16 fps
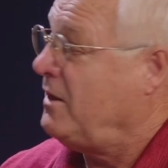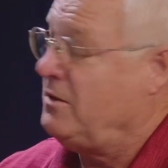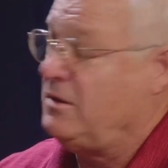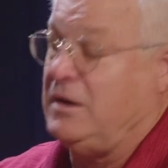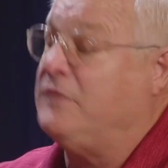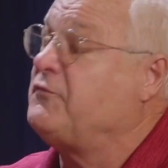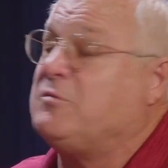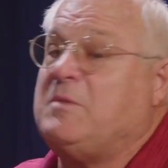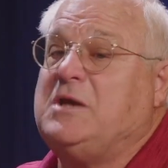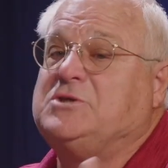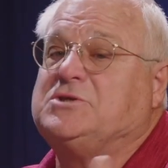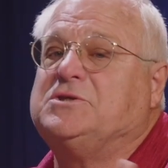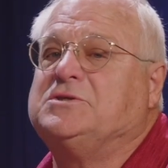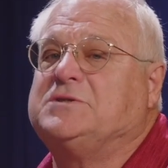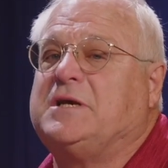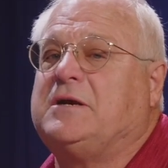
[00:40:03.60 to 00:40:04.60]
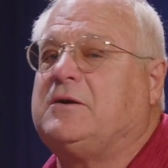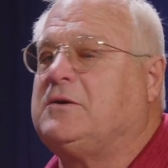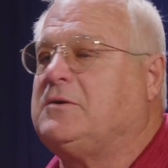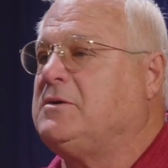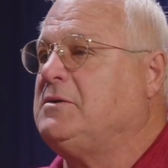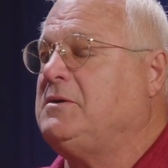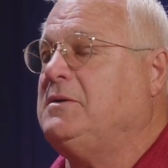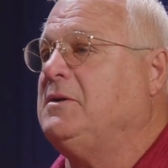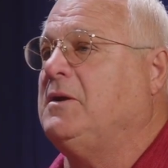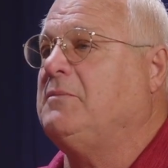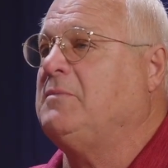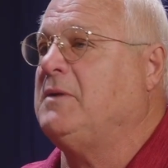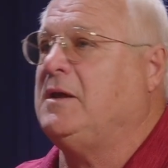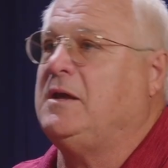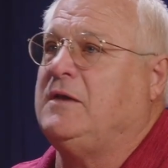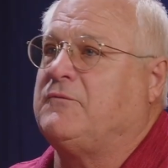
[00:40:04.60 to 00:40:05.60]
Information is there.
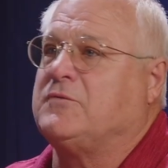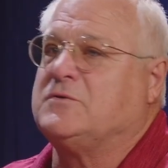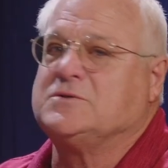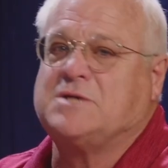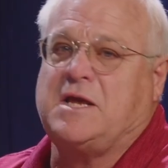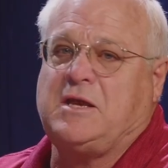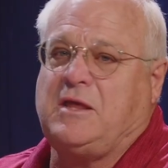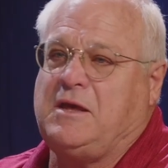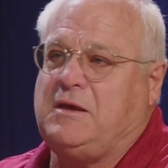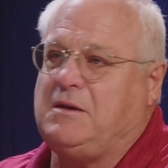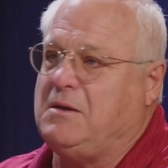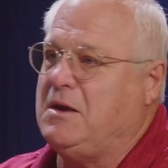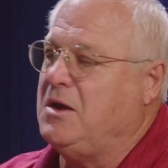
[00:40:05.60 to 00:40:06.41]
If there's anything